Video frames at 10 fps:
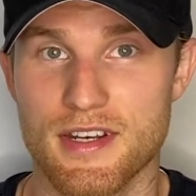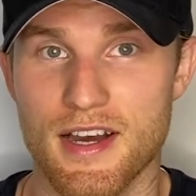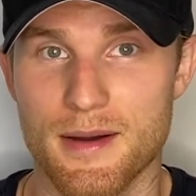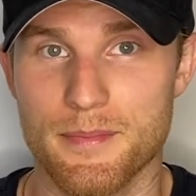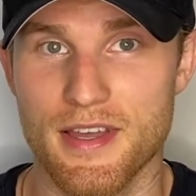
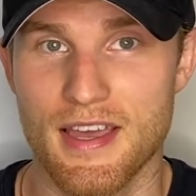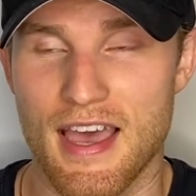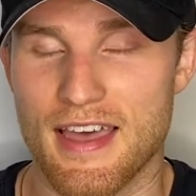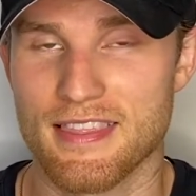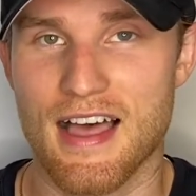up
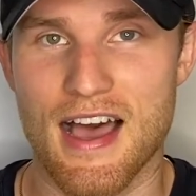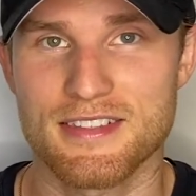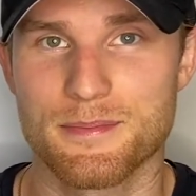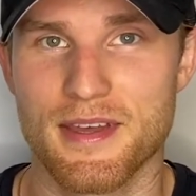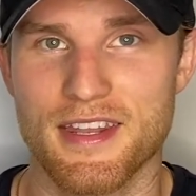and last
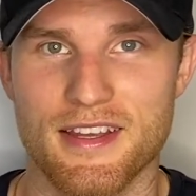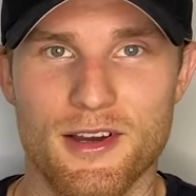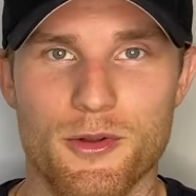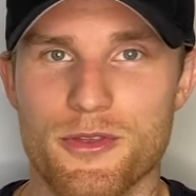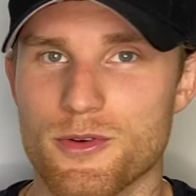minute
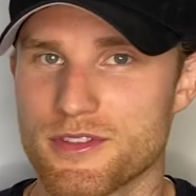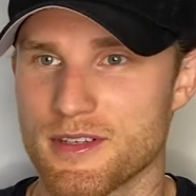go through